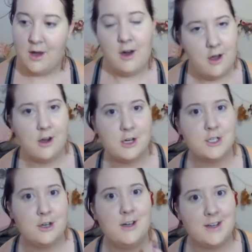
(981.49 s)

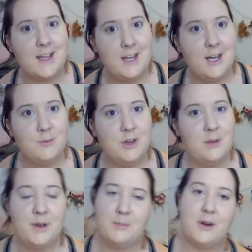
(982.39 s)
harsh on
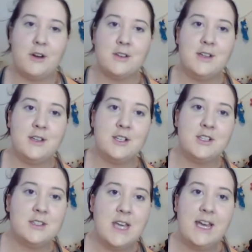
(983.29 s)
camera, but in person you're
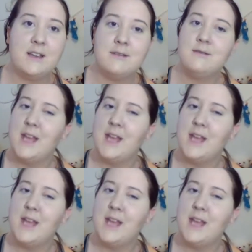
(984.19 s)
just like,